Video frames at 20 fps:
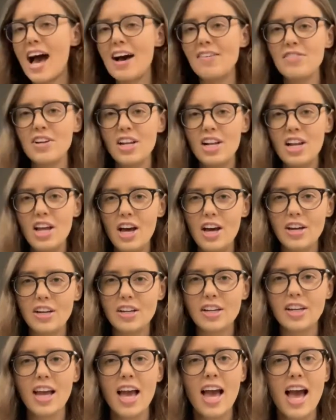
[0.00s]
a look
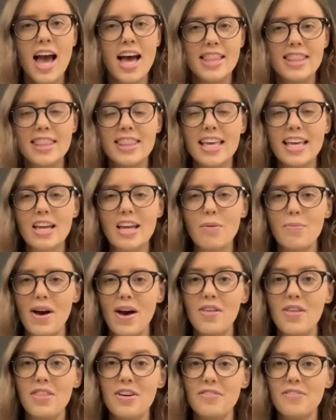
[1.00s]
and think about
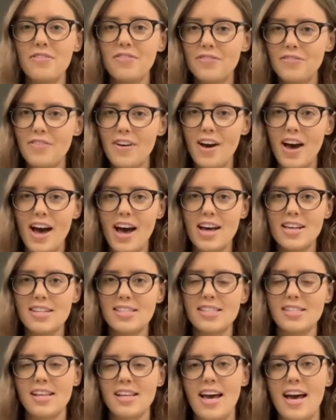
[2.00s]
the first
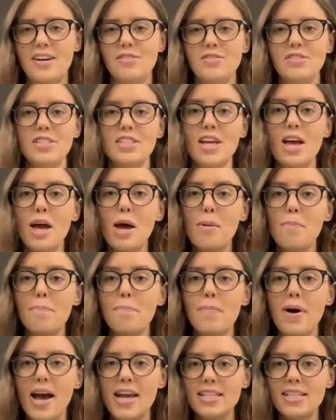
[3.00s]
sound.
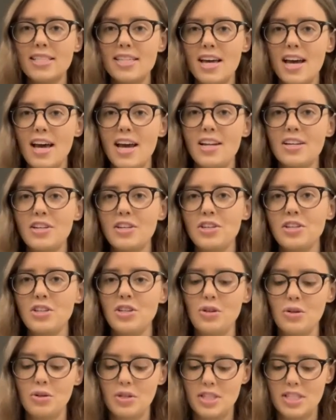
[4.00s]
My turn,
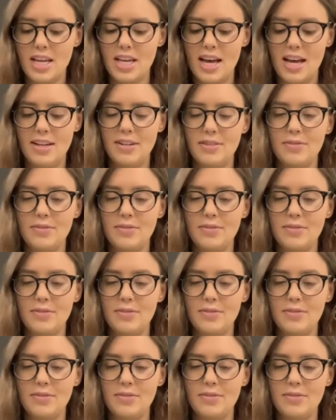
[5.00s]
your turn.